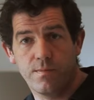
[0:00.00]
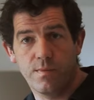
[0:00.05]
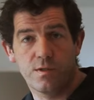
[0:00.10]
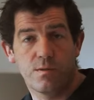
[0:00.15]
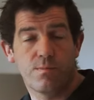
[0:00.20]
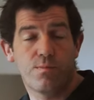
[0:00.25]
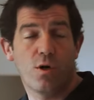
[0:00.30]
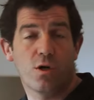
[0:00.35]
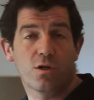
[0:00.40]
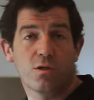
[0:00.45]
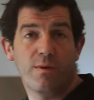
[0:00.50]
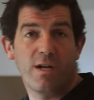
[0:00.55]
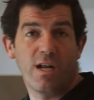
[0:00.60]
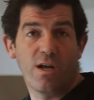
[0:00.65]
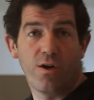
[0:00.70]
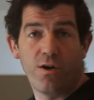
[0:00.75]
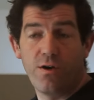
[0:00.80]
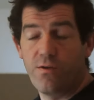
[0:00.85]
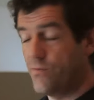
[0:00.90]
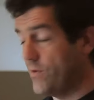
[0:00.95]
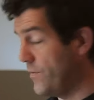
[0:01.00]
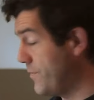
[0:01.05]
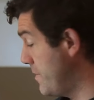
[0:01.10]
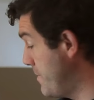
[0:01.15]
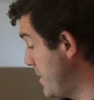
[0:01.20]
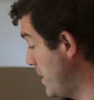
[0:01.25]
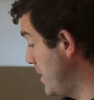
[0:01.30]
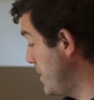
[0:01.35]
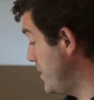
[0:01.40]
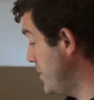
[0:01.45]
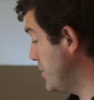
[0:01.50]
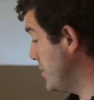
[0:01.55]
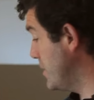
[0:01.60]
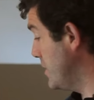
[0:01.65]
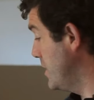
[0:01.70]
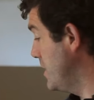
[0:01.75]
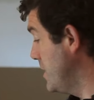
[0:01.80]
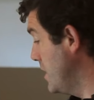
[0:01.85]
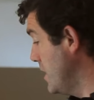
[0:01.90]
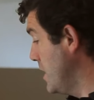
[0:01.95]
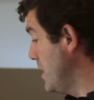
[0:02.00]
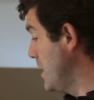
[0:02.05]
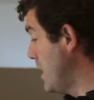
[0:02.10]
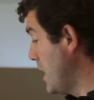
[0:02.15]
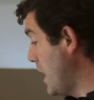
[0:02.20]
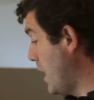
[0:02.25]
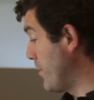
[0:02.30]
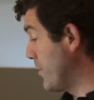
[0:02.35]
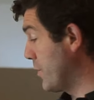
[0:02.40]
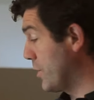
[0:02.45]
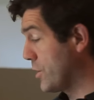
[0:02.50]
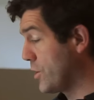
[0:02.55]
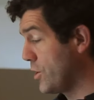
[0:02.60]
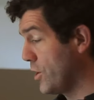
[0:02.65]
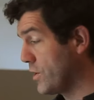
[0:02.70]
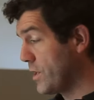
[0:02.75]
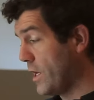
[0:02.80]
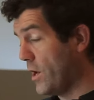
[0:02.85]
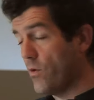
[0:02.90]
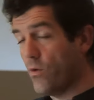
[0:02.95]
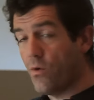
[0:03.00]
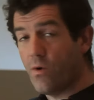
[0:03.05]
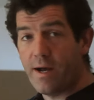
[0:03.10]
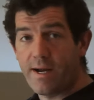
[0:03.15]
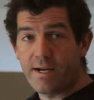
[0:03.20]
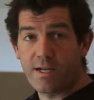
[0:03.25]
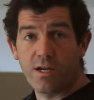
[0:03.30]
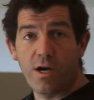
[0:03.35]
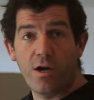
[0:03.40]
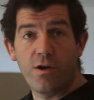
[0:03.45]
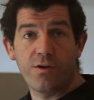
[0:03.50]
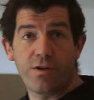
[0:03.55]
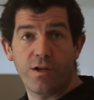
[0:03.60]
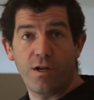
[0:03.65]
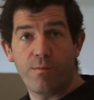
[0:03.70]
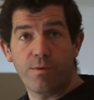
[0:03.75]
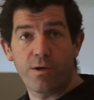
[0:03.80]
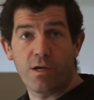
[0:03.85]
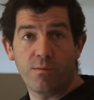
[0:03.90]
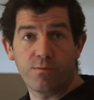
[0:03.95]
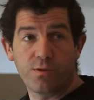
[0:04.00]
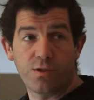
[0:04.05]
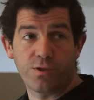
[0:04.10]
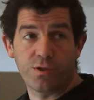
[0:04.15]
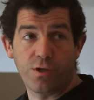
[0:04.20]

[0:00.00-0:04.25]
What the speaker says: It's approximately 150 milliliters, and we're going to cook that right down until it becomes a